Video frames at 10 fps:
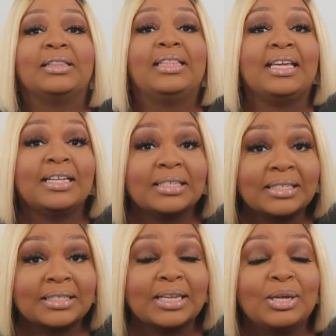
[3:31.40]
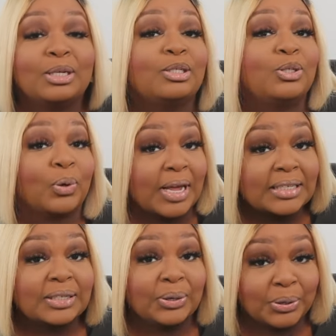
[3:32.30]
this
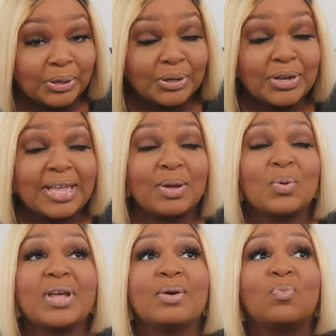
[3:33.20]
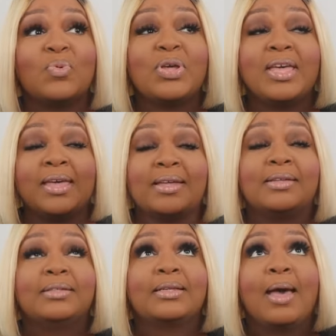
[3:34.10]
dress here
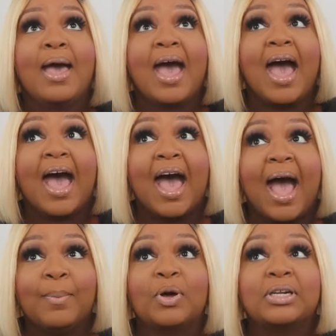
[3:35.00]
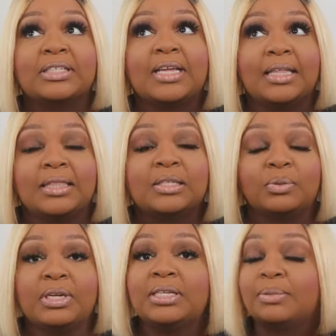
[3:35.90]
is, I'm gonna say this
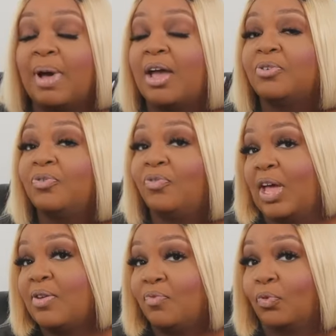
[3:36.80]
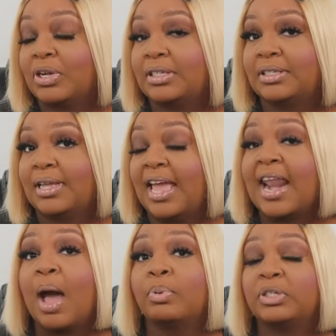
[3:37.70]
one is my favorite.
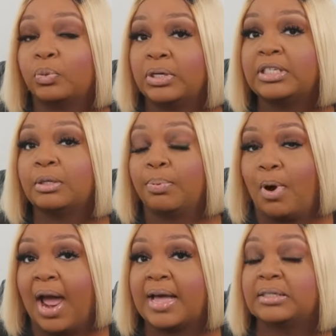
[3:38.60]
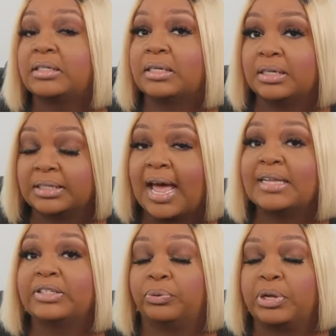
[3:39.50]
And I was really surprised. It's in a
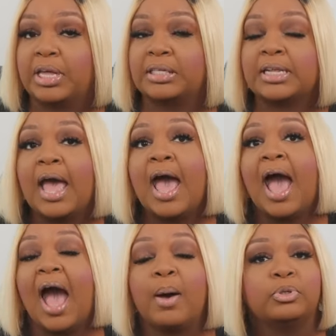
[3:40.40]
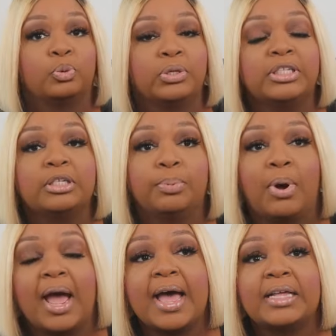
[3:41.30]
size 3X. I was really
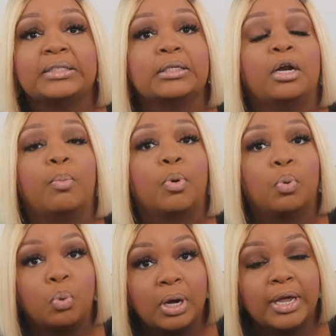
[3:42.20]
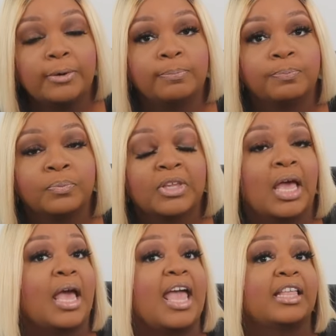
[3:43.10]
surprised, number one,
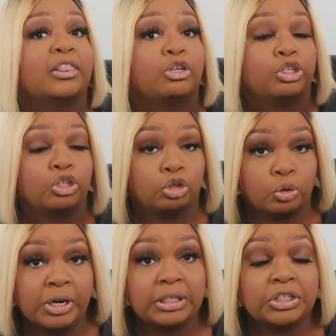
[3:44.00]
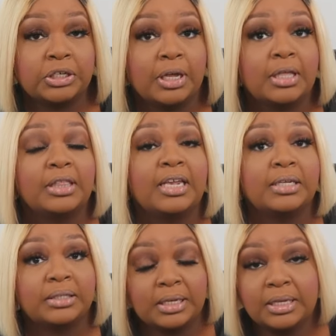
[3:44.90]
at the stretch that
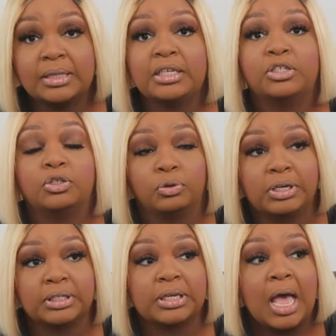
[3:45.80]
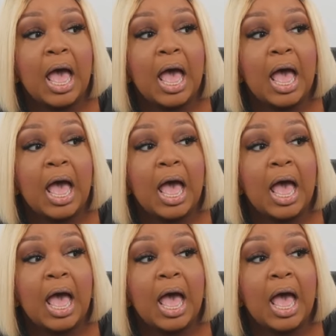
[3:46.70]
is in this dress.